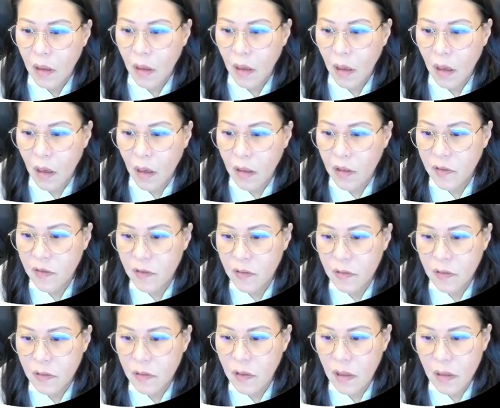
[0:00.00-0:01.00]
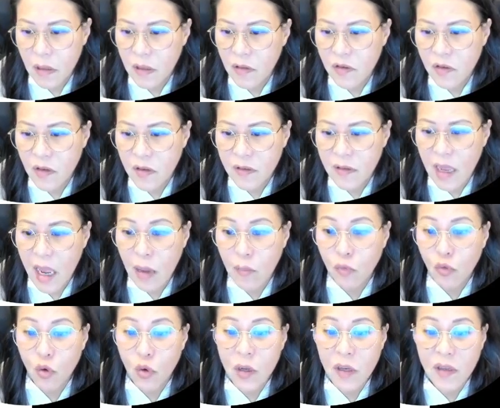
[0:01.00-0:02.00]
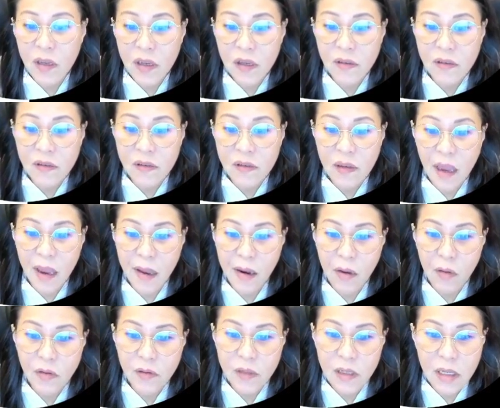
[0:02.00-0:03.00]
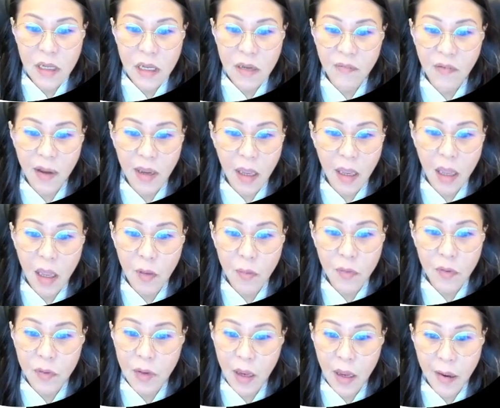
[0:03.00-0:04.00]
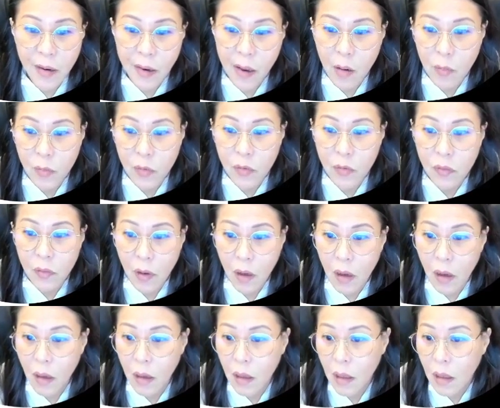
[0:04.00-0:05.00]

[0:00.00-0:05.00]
Uh, it's, it's just that I'm doing this, and I was thinking if I can help you, then I help you. Uh.